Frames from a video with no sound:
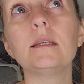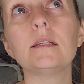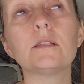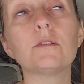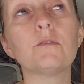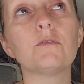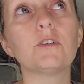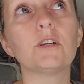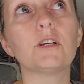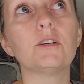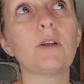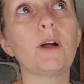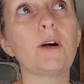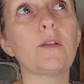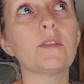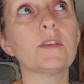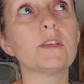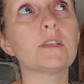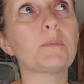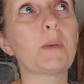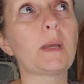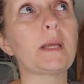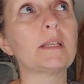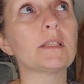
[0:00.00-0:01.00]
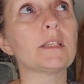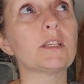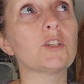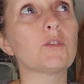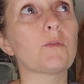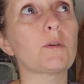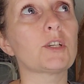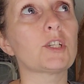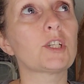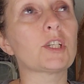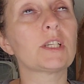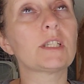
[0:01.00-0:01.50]
need to figure out this paint
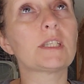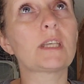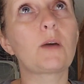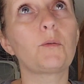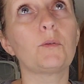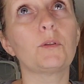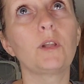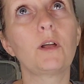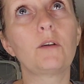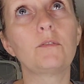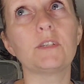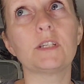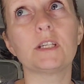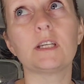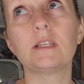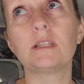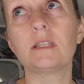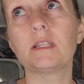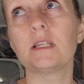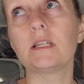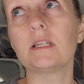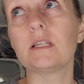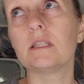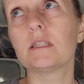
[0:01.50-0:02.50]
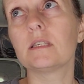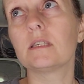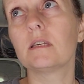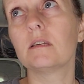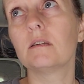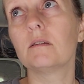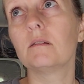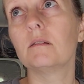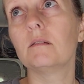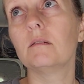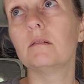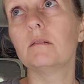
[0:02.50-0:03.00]
situation because I would love to get these
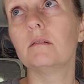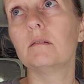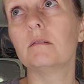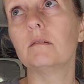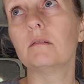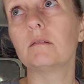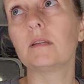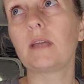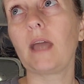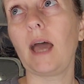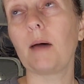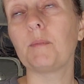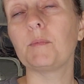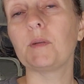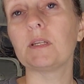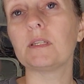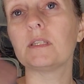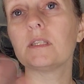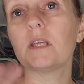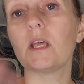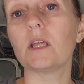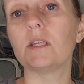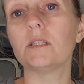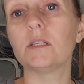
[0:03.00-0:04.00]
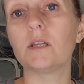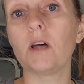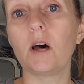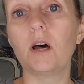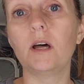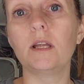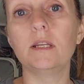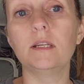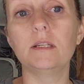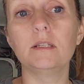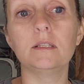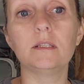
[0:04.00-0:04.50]
cabinets
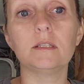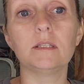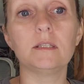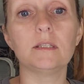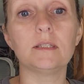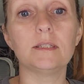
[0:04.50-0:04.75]
done